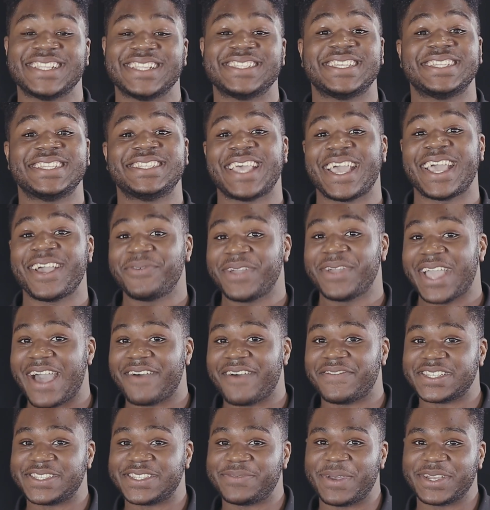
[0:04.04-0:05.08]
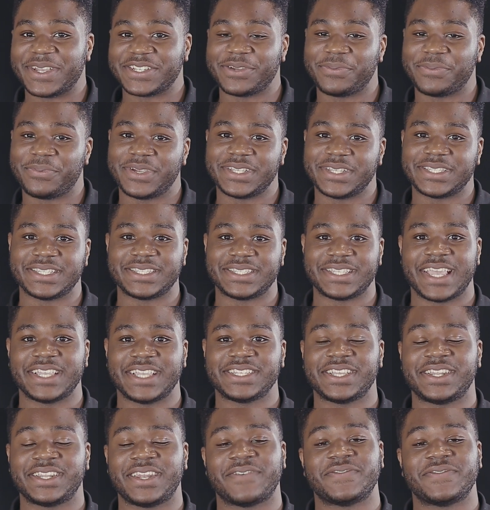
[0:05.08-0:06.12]
and today we have a special
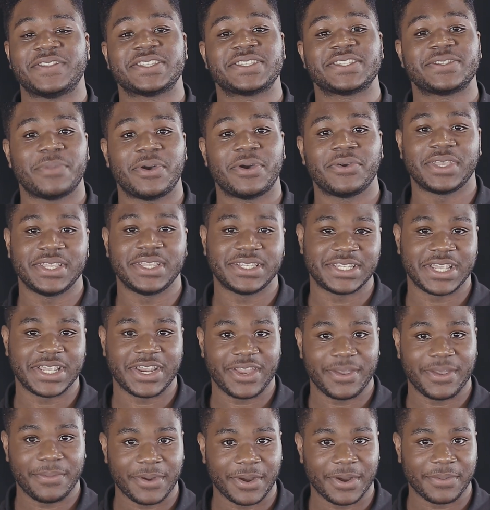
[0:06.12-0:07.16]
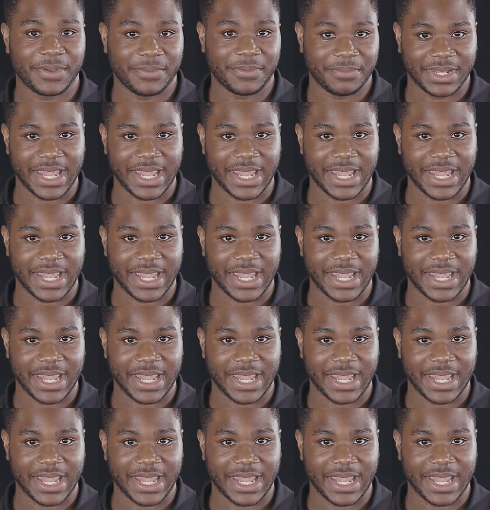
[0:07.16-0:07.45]
presentation of the Smoky Cherry Bourbon